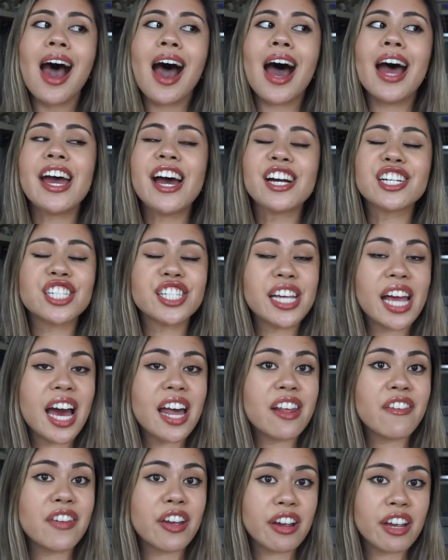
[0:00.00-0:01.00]
I actually
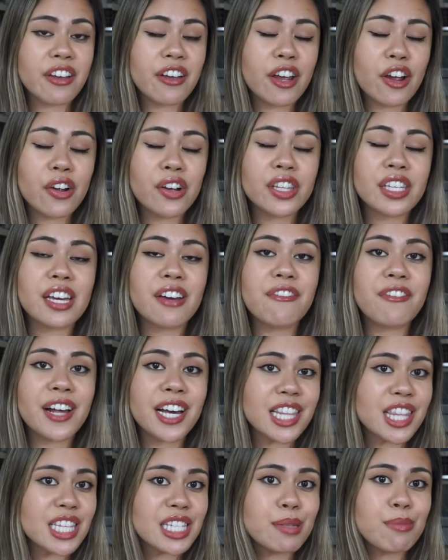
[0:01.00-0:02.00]
had a very early
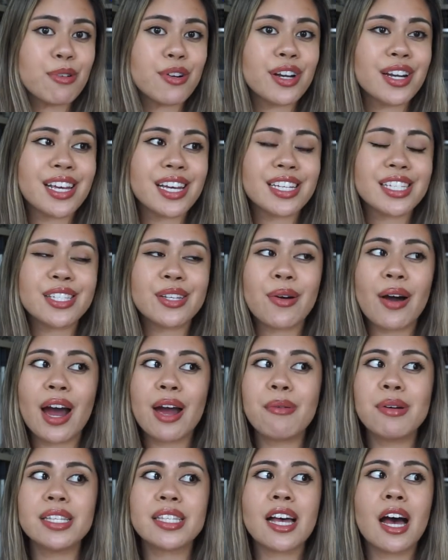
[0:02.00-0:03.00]
flight this morning, so
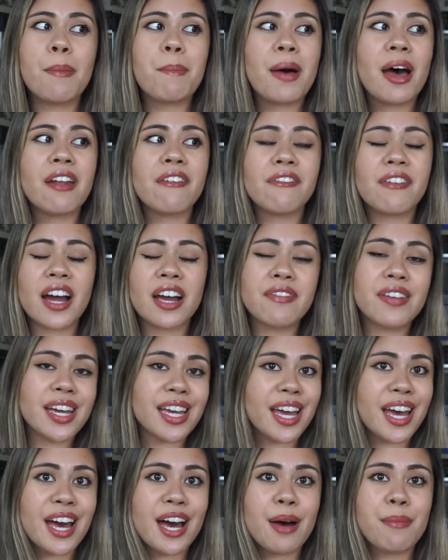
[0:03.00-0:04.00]
I was up at 5
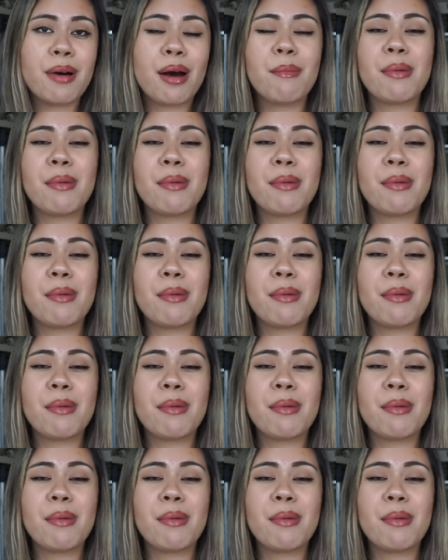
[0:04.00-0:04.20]
a.m.